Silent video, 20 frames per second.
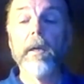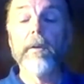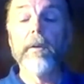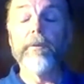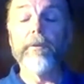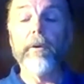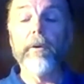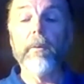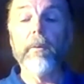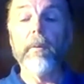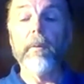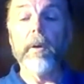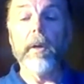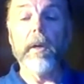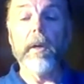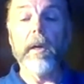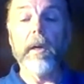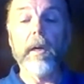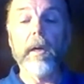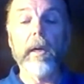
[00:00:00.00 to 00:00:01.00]
So
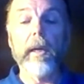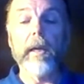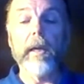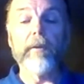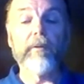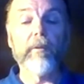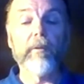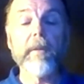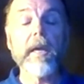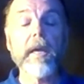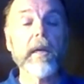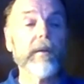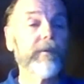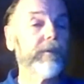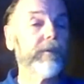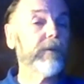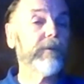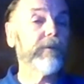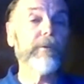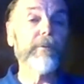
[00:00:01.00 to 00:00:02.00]
to me,
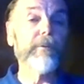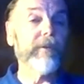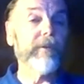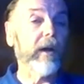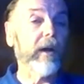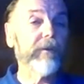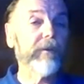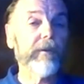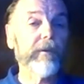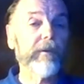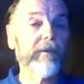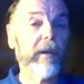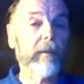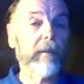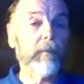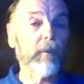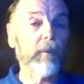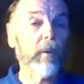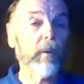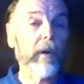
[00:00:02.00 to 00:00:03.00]
it's just two sides of the
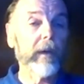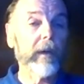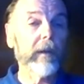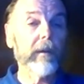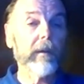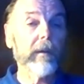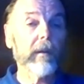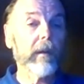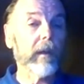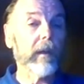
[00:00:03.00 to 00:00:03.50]
same coin,